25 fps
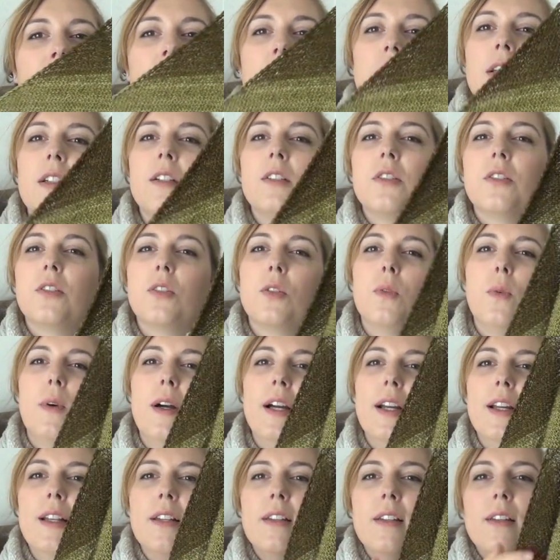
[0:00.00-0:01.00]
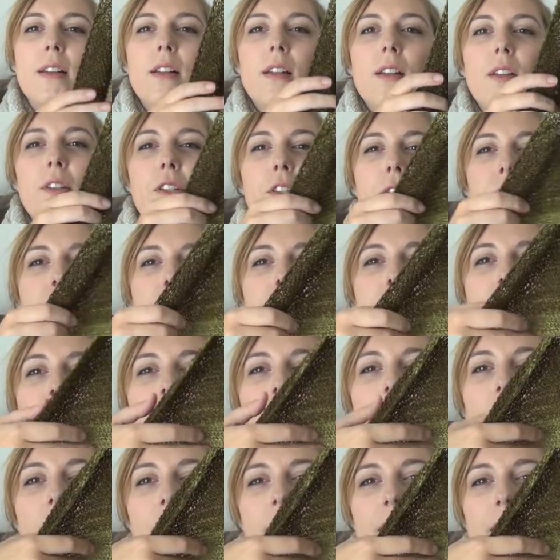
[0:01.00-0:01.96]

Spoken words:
there's quite a lot of